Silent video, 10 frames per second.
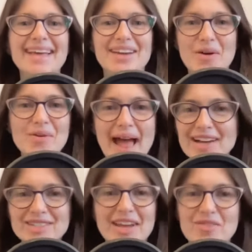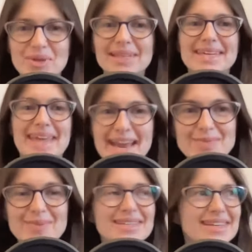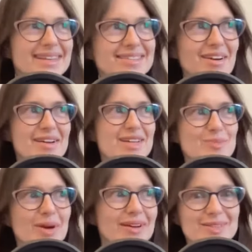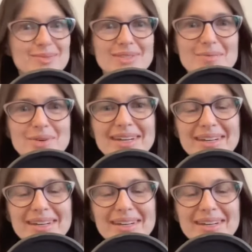you know, actually have real yeah. engagement in this art experience with someone.